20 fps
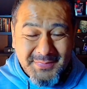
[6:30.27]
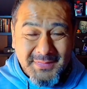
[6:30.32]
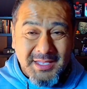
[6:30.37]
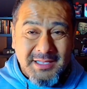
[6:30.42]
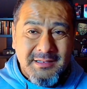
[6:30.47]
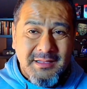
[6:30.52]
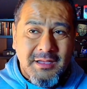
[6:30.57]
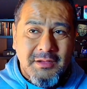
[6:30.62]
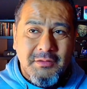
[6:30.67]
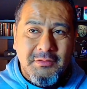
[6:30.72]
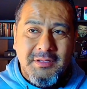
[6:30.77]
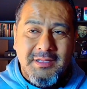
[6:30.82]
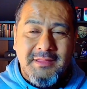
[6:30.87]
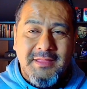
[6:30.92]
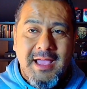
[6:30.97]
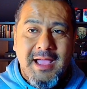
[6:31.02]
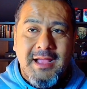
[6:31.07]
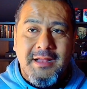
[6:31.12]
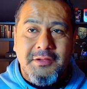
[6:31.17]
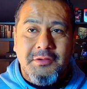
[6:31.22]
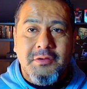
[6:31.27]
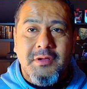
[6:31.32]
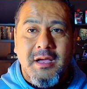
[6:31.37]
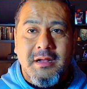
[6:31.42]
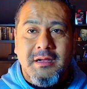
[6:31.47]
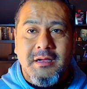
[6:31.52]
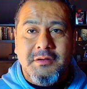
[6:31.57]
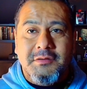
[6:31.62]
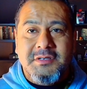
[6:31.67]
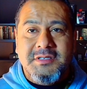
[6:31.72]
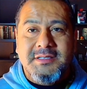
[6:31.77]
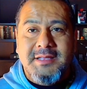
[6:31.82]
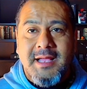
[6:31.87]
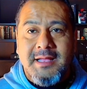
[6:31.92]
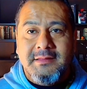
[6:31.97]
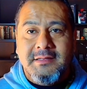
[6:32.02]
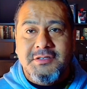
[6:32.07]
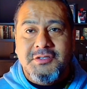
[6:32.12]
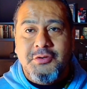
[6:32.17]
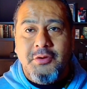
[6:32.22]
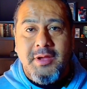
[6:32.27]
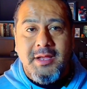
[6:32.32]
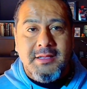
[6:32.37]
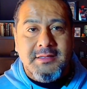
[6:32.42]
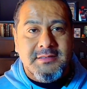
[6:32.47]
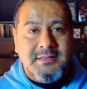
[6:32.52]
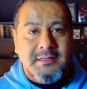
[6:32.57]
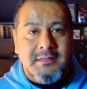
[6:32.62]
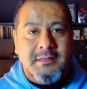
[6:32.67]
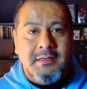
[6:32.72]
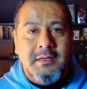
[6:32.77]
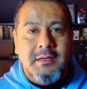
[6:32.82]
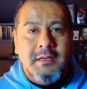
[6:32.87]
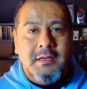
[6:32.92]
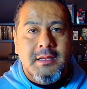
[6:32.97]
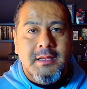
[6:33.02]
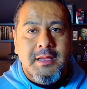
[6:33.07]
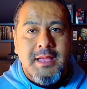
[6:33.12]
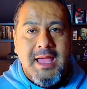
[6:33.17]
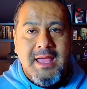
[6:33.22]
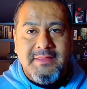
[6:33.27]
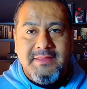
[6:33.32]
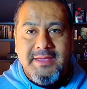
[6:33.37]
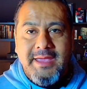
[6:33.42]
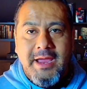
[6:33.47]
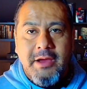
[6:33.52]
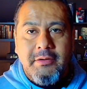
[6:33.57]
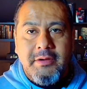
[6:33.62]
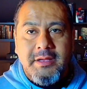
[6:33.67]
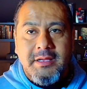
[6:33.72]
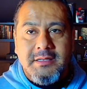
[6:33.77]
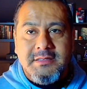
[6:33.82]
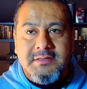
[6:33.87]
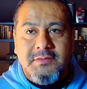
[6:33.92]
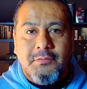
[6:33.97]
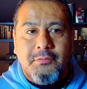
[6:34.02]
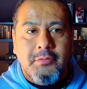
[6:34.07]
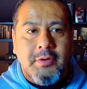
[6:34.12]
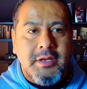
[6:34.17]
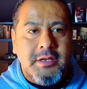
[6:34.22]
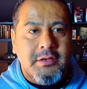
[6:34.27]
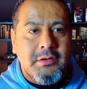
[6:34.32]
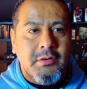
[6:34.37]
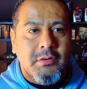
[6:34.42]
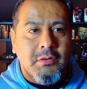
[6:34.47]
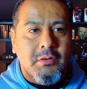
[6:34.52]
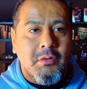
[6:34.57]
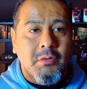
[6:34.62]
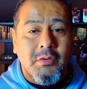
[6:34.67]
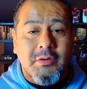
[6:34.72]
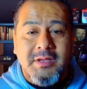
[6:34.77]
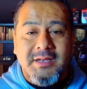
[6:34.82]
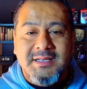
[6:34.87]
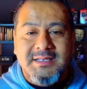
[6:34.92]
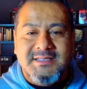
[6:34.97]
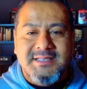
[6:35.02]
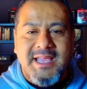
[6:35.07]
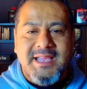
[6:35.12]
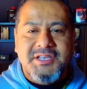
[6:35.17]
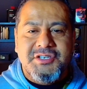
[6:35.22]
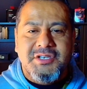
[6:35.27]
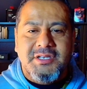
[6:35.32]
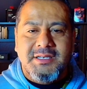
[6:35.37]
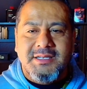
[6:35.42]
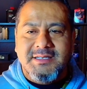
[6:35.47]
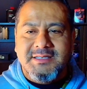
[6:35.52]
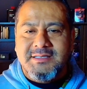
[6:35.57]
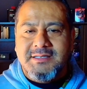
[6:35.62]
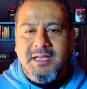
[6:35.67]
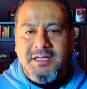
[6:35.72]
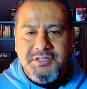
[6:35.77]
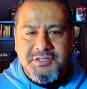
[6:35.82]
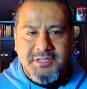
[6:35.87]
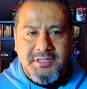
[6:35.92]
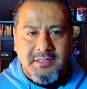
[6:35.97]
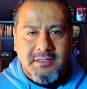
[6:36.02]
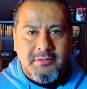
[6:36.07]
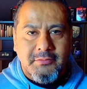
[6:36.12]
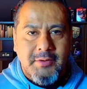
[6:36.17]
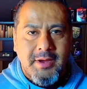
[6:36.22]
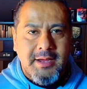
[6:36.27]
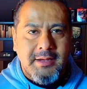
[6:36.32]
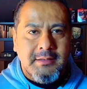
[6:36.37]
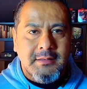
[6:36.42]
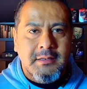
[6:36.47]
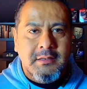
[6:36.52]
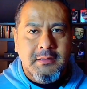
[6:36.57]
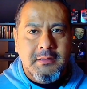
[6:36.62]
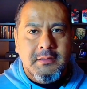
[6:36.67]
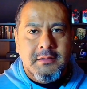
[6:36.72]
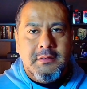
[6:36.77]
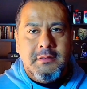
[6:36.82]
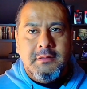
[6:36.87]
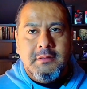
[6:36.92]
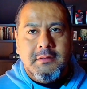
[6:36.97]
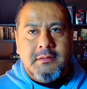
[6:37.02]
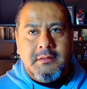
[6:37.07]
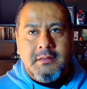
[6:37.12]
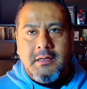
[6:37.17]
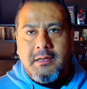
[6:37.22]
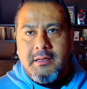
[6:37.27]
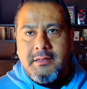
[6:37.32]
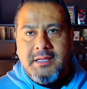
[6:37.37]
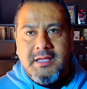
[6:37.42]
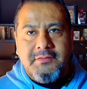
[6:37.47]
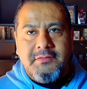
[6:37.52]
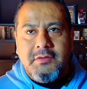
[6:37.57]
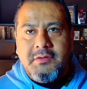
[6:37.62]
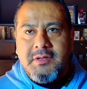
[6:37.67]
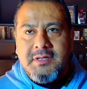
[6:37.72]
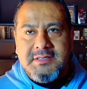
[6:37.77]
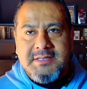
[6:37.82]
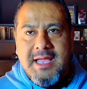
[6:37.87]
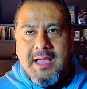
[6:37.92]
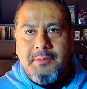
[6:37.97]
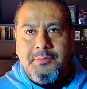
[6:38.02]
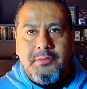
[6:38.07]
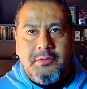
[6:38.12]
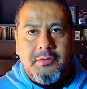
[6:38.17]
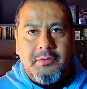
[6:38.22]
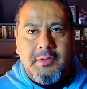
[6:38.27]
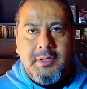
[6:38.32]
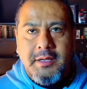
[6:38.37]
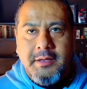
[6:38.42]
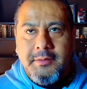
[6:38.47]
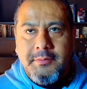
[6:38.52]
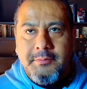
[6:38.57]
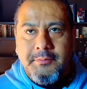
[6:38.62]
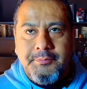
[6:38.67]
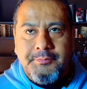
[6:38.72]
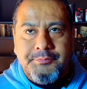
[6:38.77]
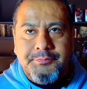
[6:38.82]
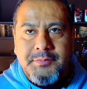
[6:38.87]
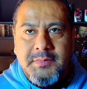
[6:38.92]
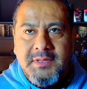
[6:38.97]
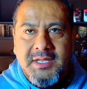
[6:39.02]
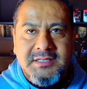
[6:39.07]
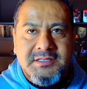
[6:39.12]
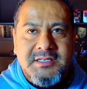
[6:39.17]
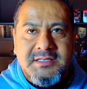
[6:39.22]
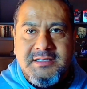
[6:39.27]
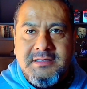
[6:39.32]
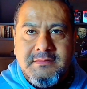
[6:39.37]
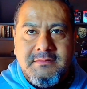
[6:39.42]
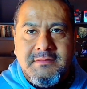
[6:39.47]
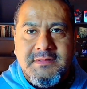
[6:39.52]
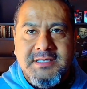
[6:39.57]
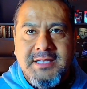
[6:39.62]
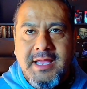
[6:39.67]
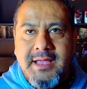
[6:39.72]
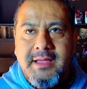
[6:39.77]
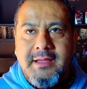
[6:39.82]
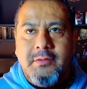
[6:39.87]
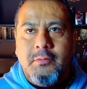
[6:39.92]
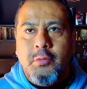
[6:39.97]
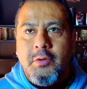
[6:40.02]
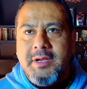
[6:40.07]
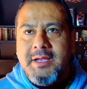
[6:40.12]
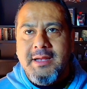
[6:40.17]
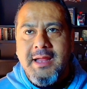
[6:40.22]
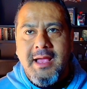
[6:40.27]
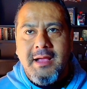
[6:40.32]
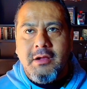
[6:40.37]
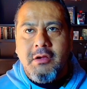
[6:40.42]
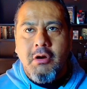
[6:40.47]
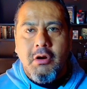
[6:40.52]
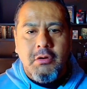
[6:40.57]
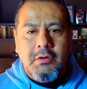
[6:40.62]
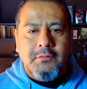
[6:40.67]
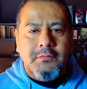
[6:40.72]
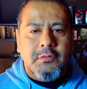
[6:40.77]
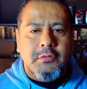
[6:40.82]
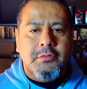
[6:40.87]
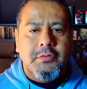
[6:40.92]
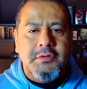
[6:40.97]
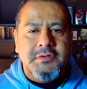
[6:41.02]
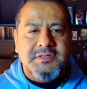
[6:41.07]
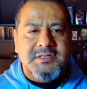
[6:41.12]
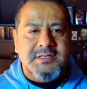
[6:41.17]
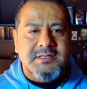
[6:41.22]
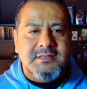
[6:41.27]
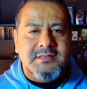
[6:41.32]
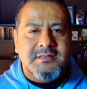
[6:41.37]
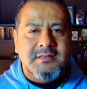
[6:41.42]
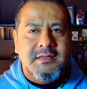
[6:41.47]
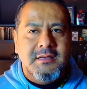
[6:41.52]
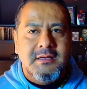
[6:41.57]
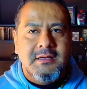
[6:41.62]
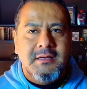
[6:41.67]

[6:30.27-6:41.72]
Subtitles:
And not only that, you got to understand the trends and the areas of what your organization is touching, right? Give you an example. Let's just say working at Carnival Cruises